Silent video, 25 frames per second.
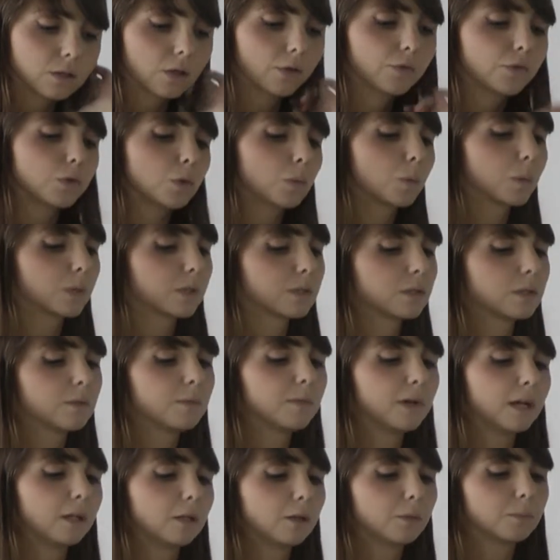software was
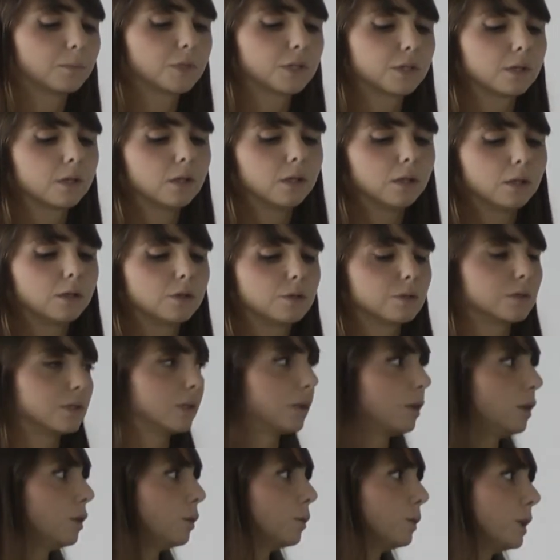developed
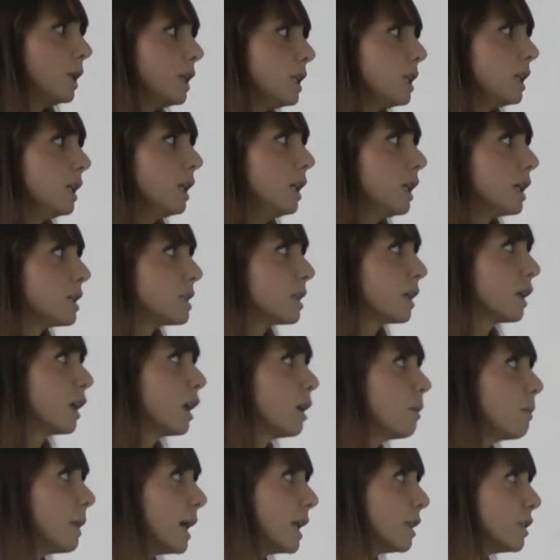using Unity as a
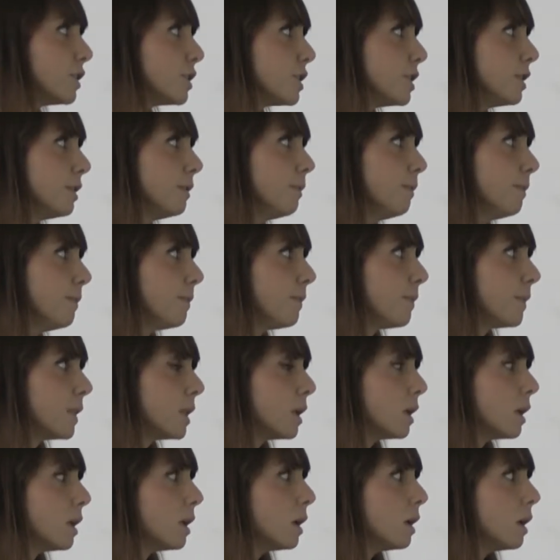game engine,
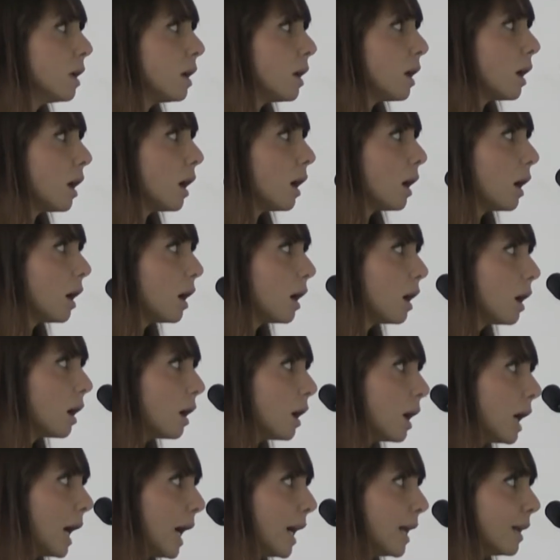
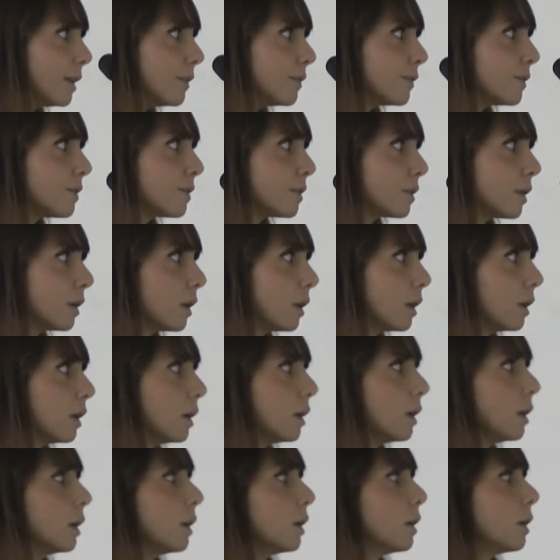and
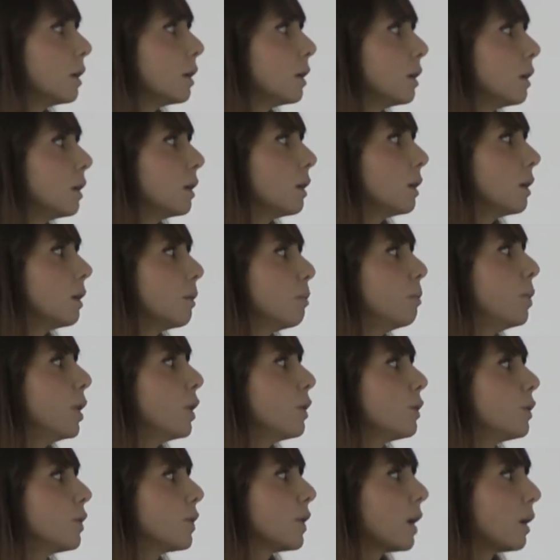
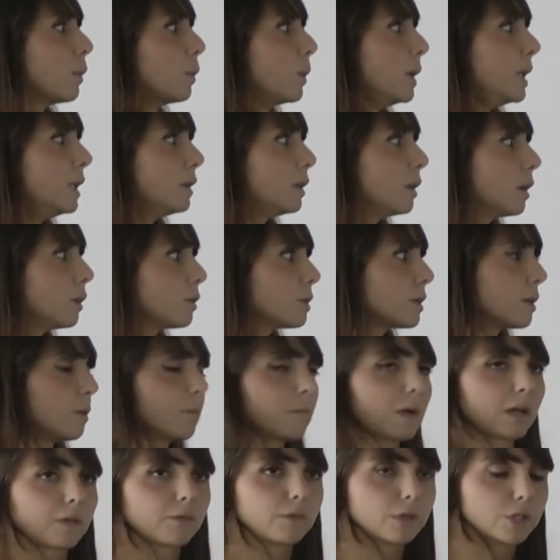both Windows
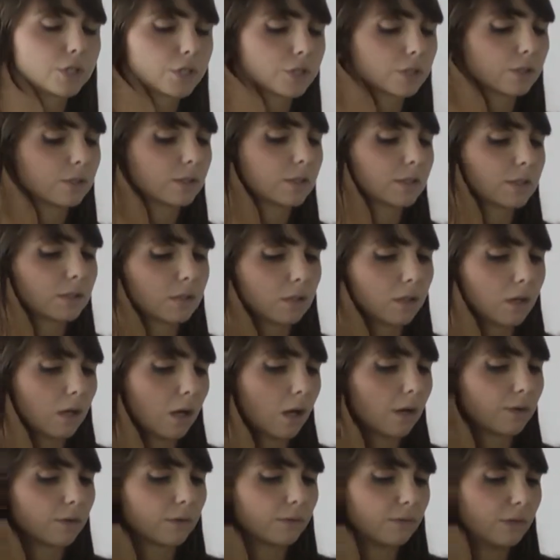and Mac versions
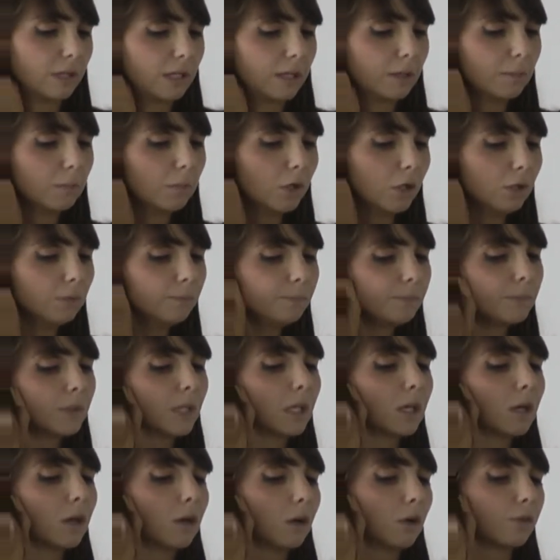are available.
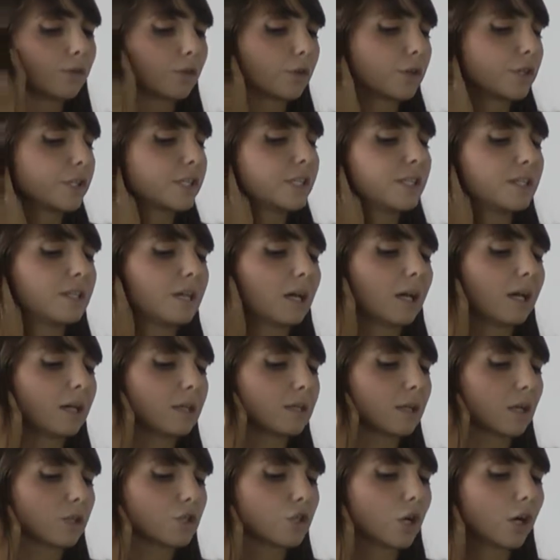Of course, it
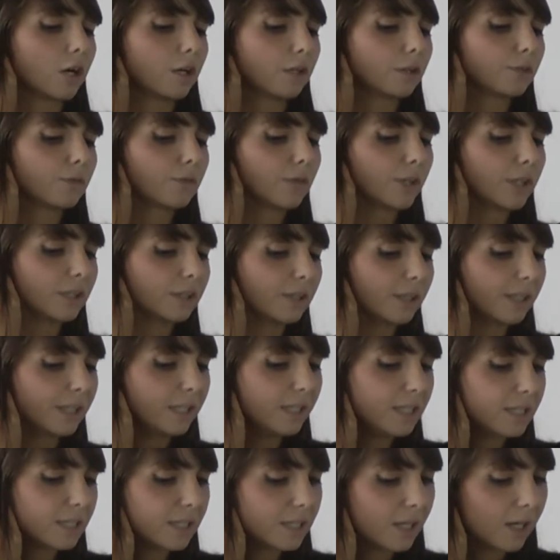has a
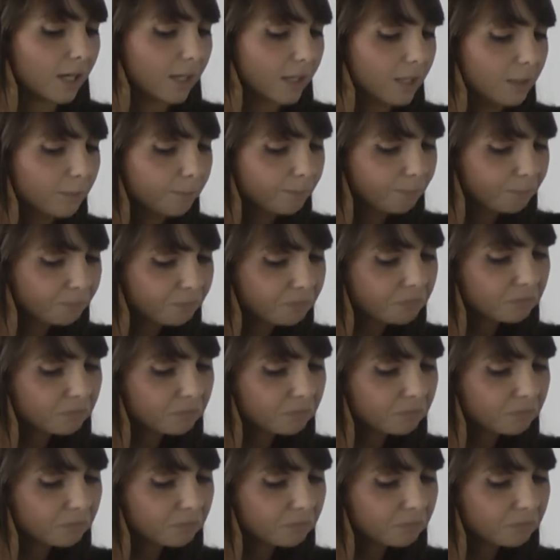child-friendly design,